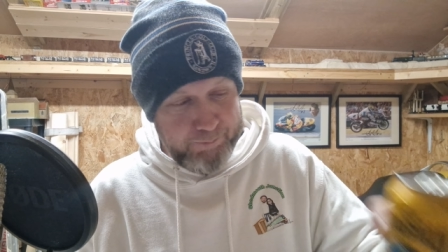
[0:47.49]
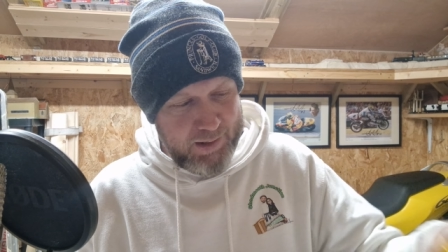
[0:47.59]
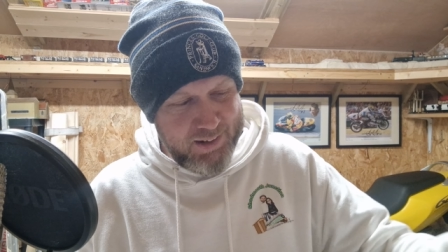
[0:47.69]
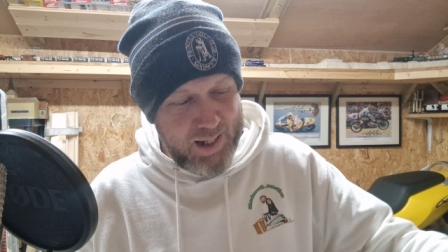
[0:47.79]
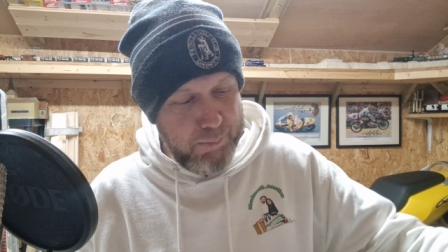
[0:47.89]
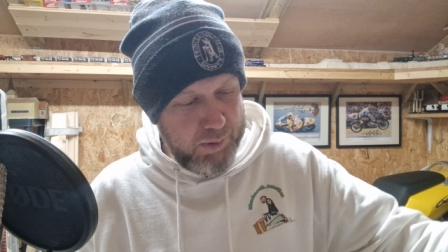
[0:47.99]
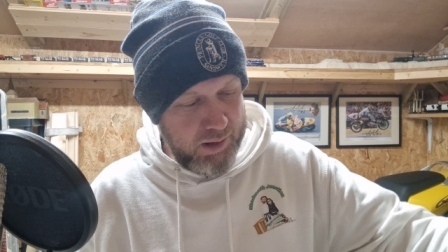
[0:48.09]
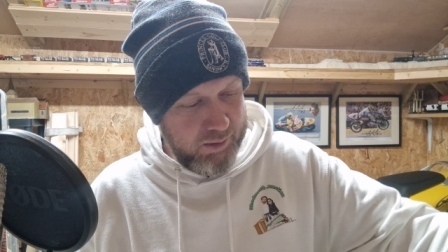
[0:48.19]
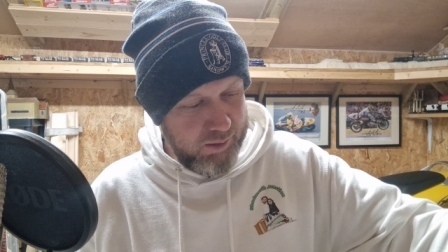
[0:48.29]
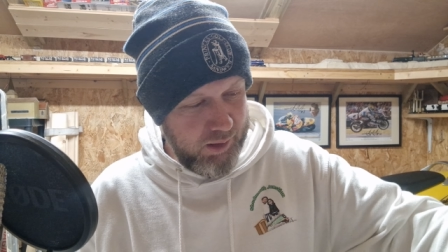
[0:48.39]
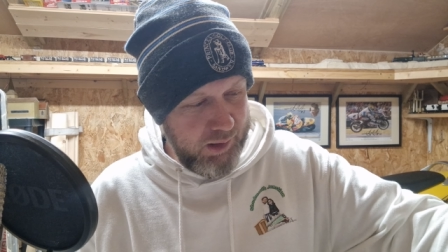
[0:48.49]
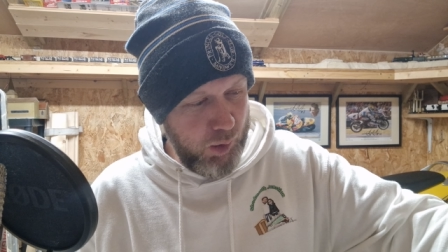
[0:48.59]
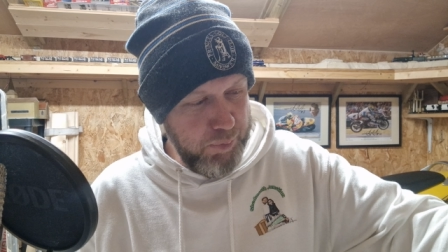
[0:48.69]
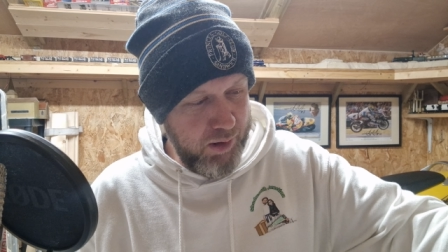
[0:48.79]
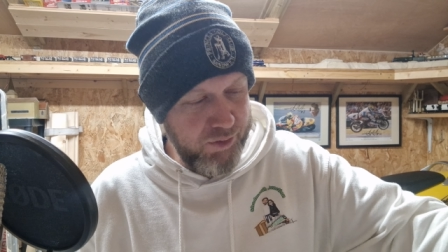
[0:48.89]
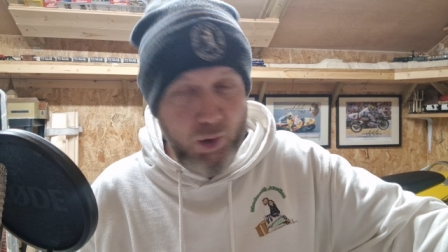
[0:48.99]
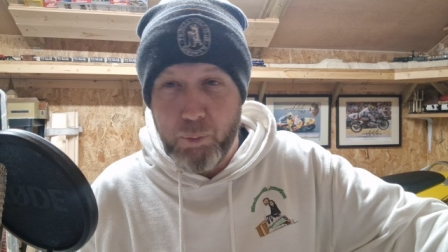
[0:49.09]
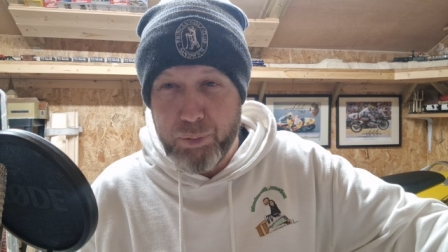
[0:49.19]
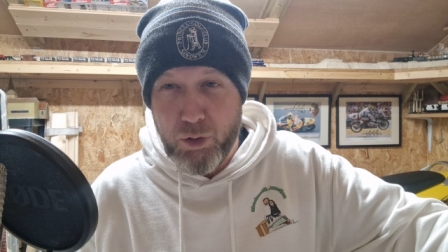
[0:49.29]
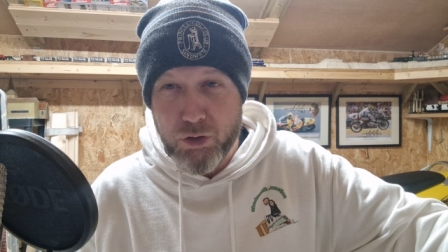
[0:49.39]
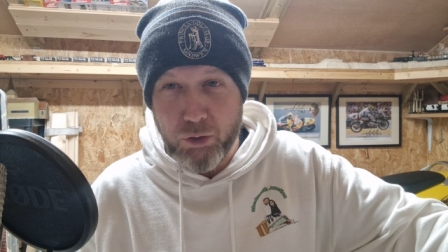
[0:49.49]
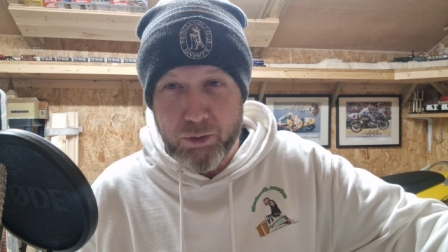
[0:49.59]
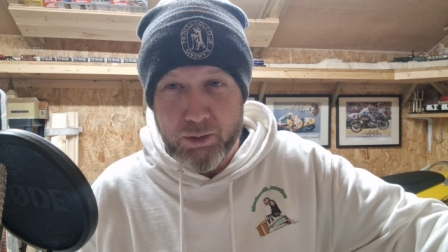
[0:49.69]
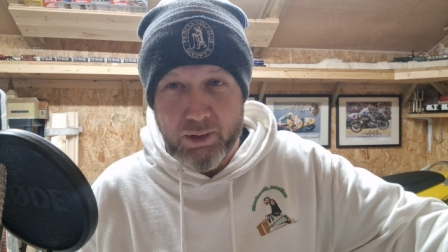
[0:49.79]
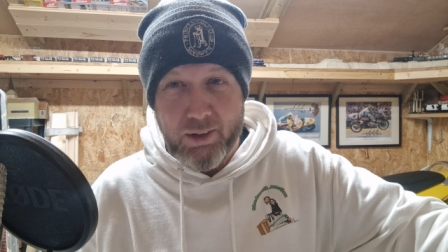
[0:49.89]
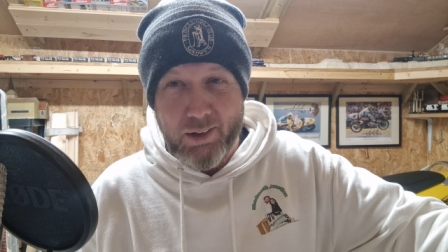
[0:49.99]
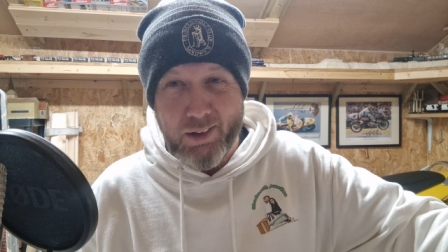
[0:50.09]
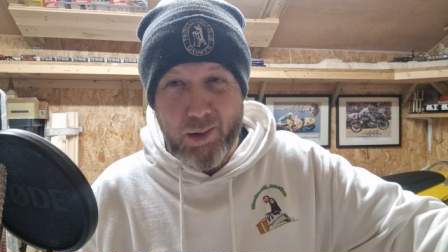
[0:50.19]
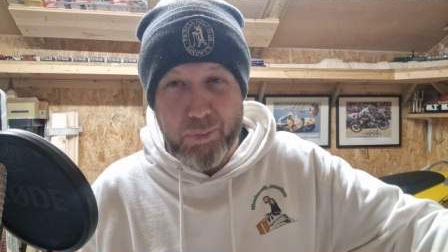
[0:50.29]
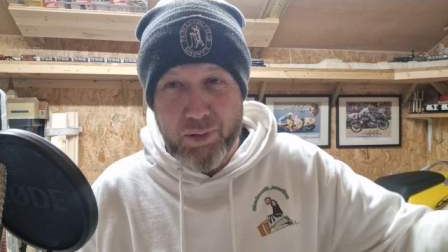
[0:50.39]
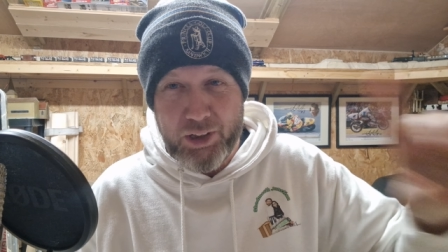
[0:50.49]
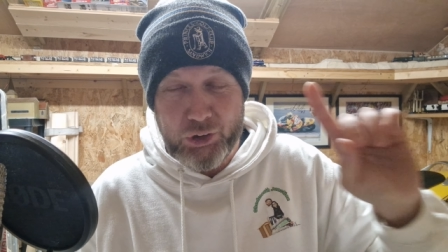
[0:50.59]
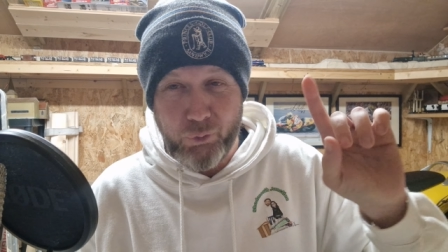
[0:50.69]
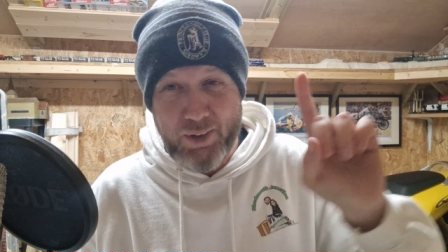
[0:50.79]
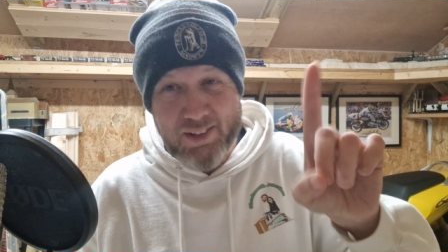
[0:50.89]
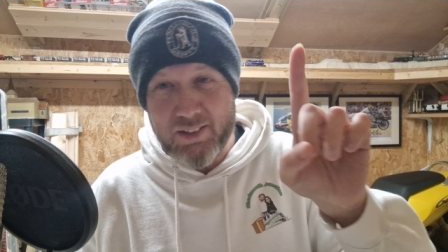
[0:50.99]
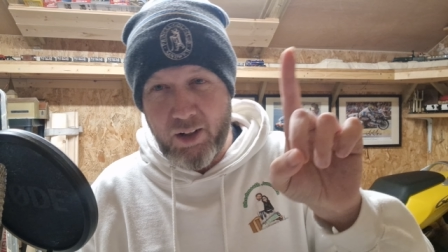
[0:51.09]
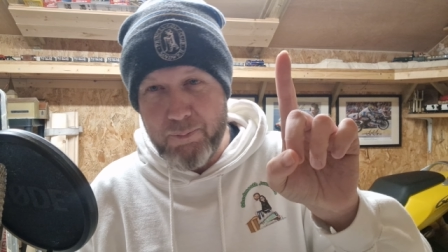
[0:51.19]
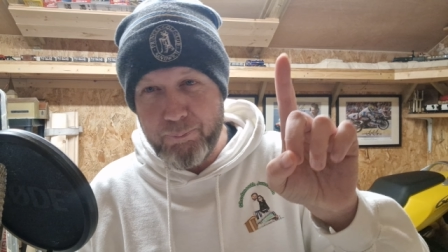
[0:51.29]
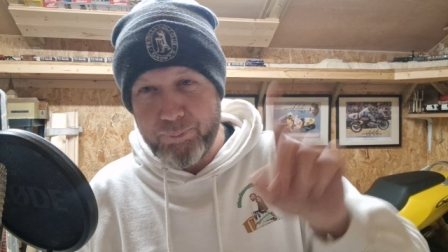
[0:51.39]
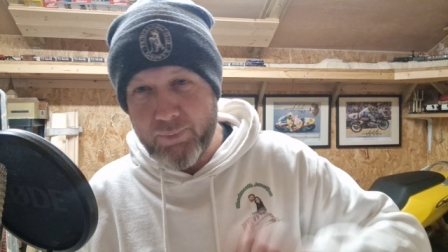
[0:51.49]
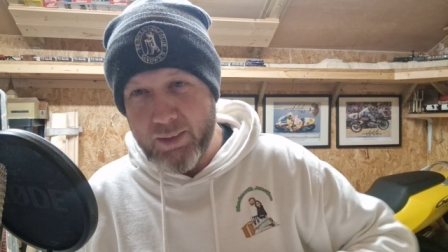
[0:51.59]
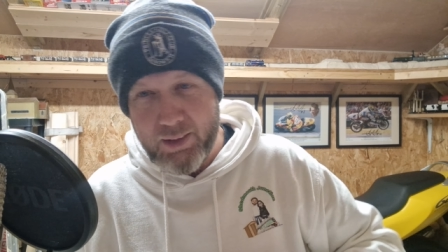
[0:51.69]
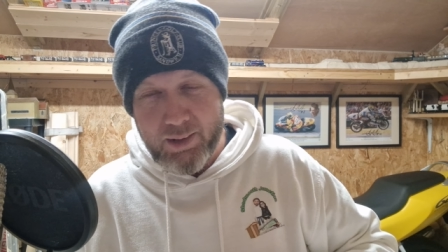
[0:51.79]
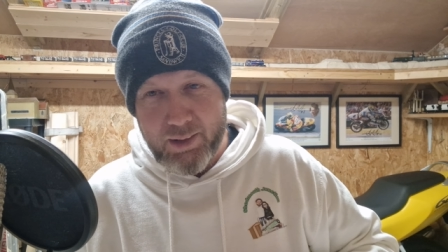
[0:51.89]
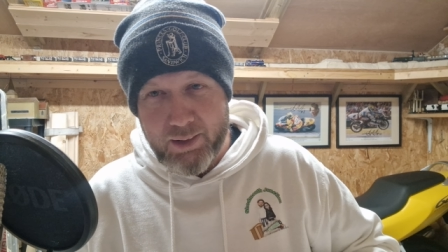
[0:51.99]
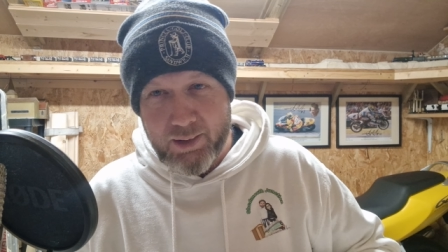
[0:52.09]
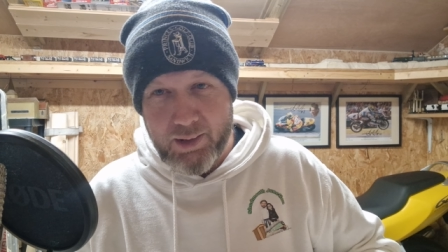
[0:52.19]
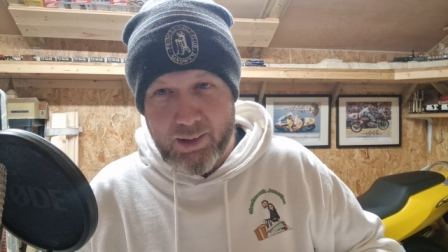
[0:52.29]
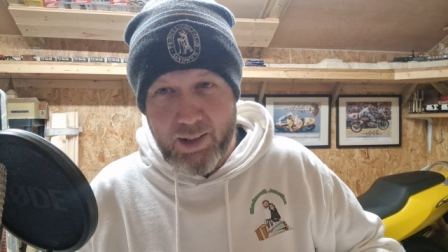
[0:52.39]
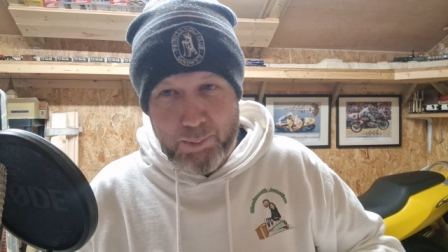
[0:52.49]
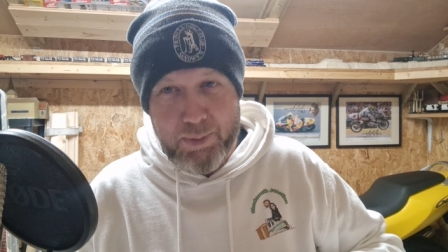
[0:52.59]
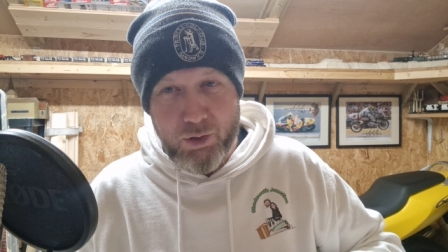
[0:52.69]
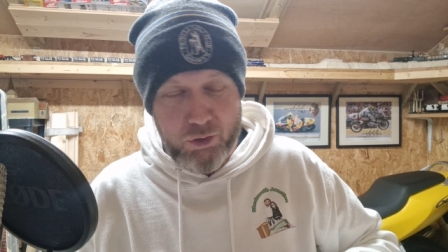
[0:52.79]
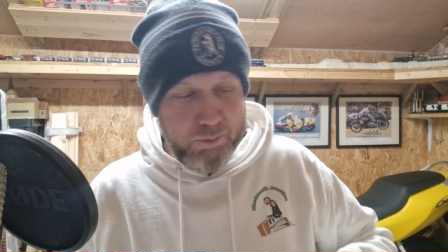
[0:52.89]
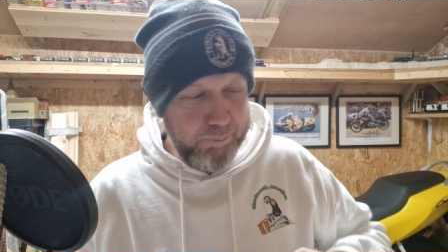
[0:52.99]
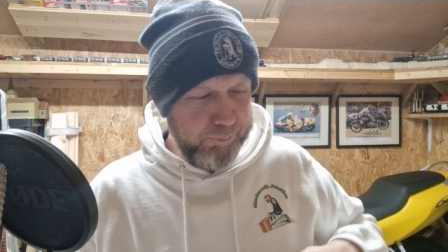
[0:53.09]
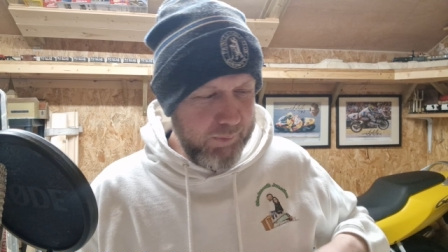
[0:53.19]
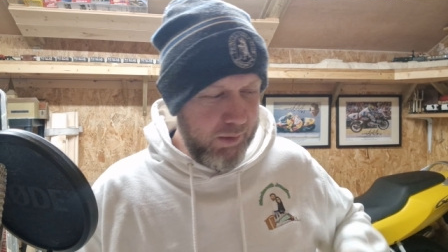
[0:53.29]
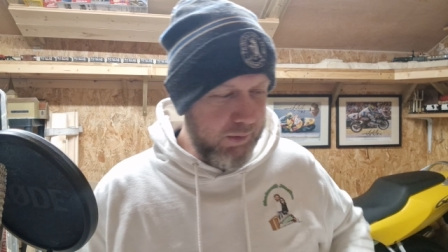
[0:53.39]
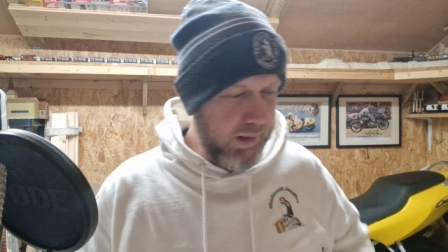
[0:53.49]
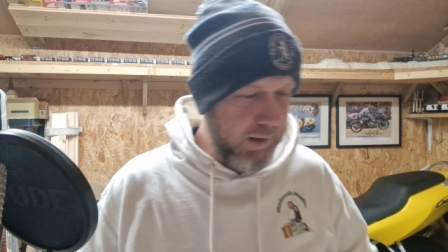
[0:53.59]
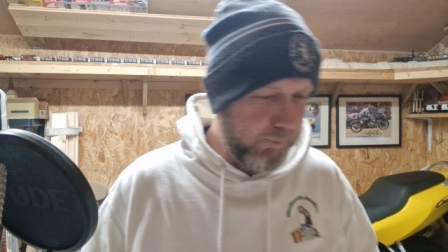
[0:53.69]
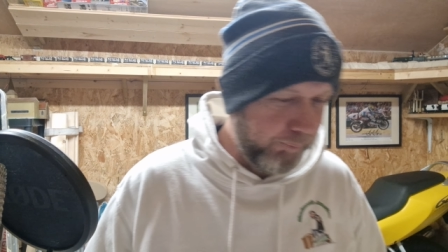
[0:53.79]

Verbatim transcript: It's happening. A little bit of the old BrewDog, and I'm pretty sure this time it'll be good. Okay.